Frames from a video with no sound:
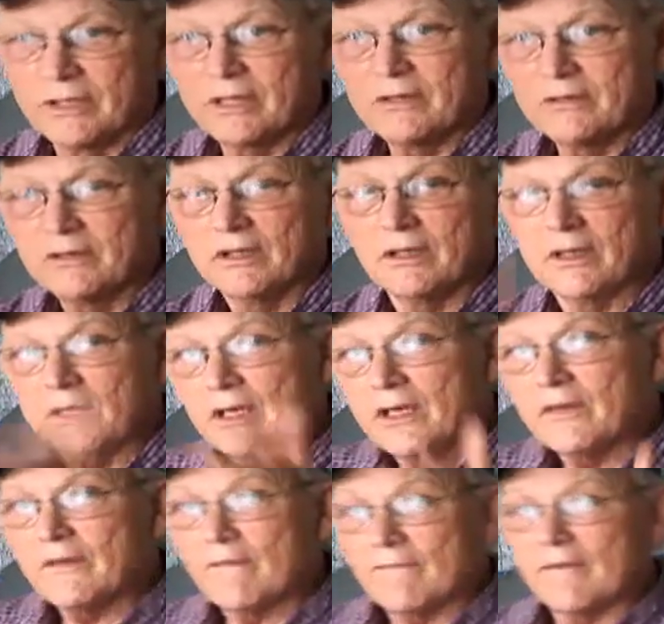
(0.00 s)
And
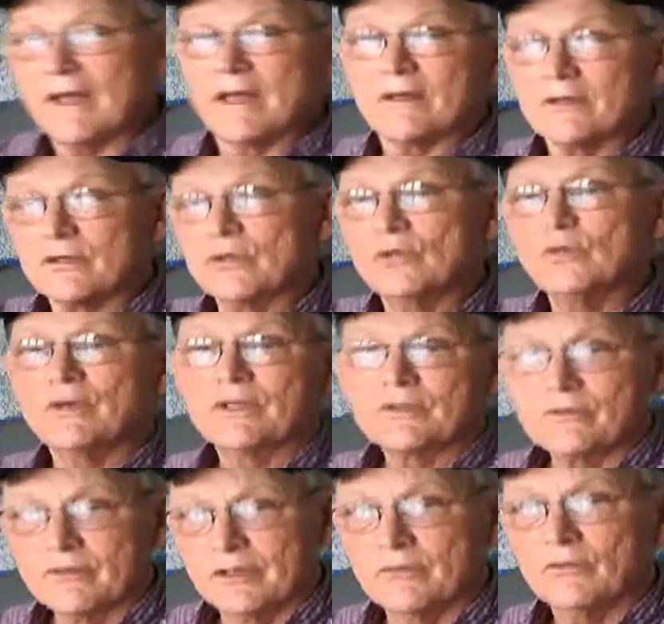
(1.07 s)
that's a two-way
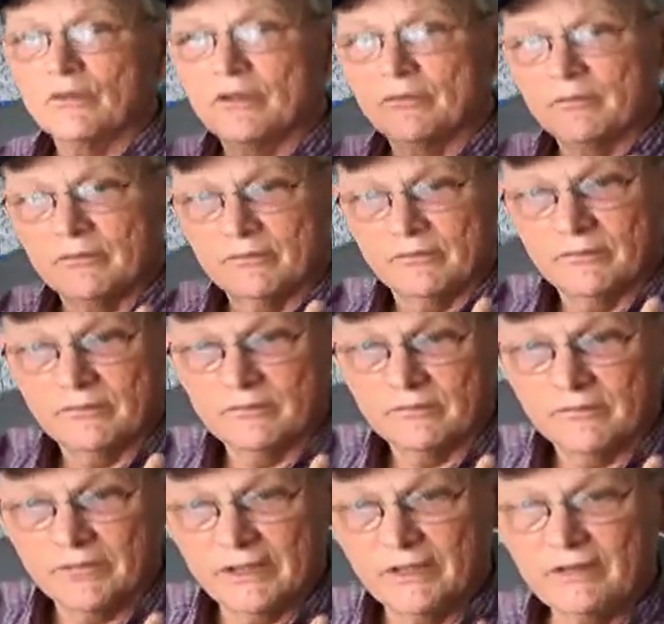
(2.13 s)
street. One,
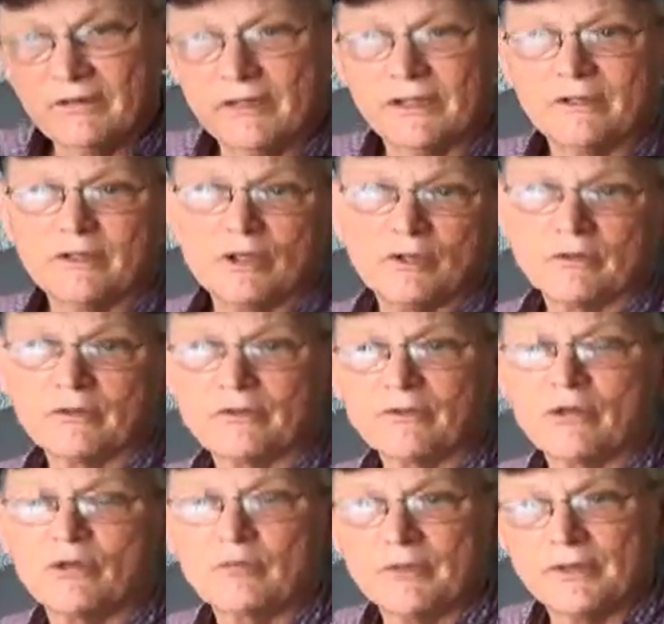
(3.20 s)
me letting go of
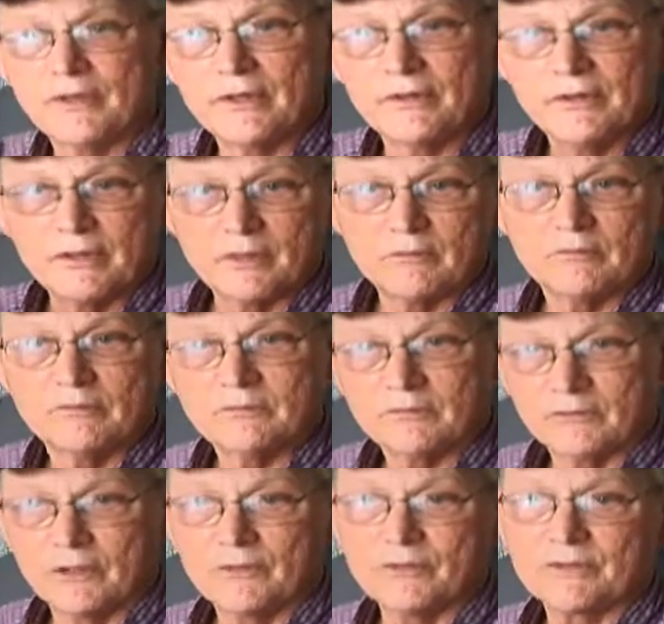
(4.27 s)
control, but then them
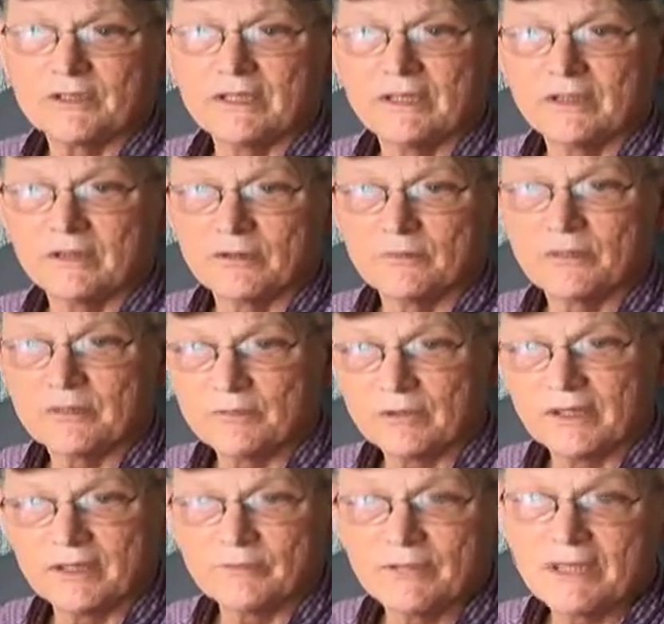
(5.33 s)
understanding that people
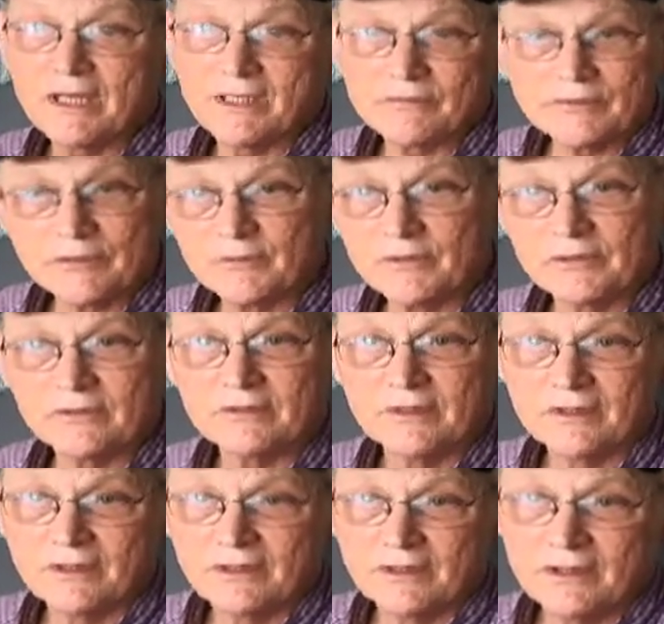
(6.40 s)
like me have something
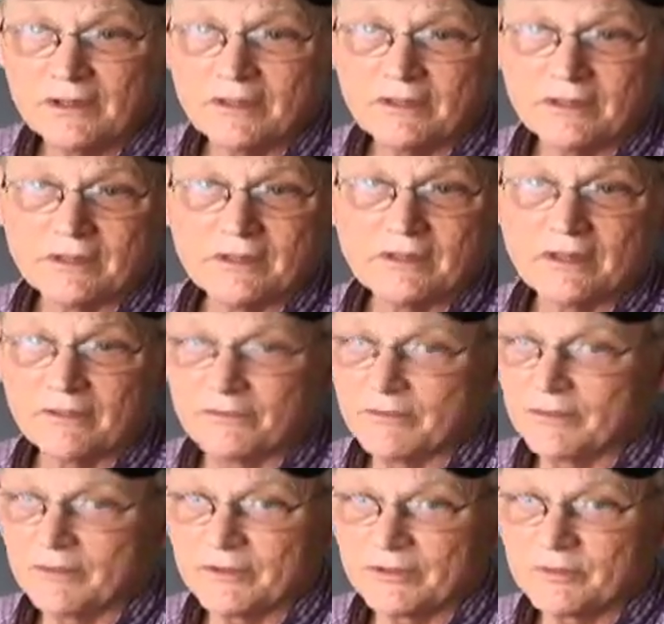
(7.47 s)

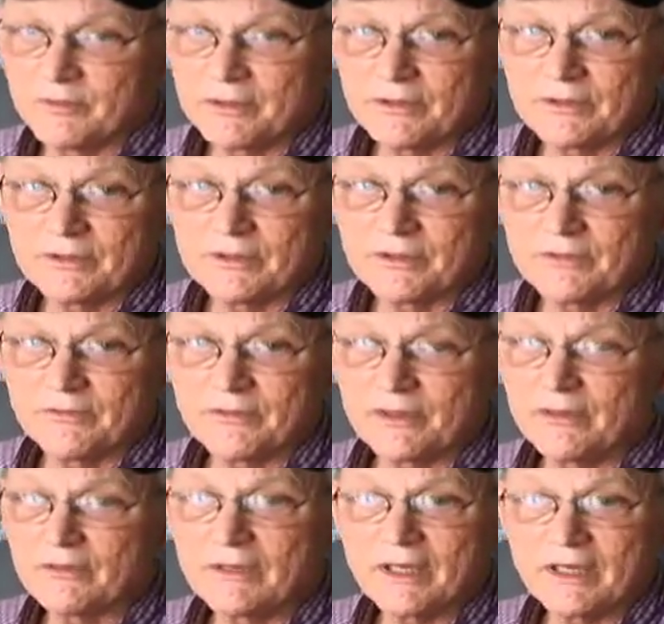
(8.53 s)
of experience and stuff they
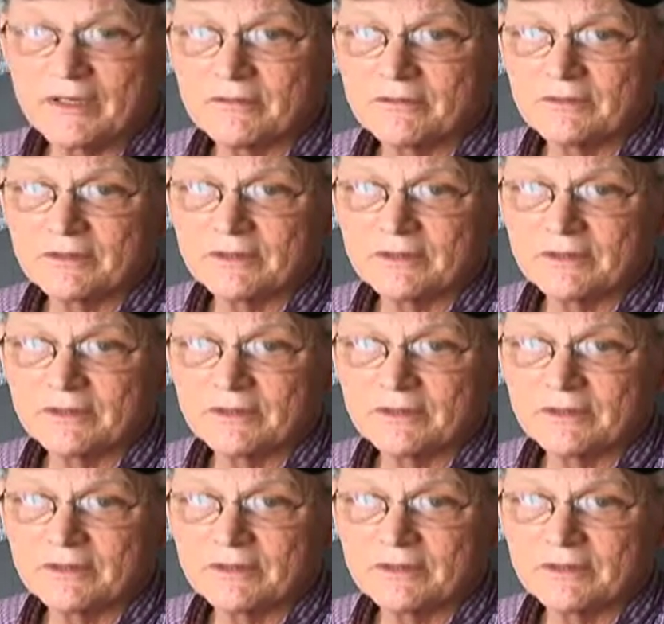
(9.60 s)
don't have.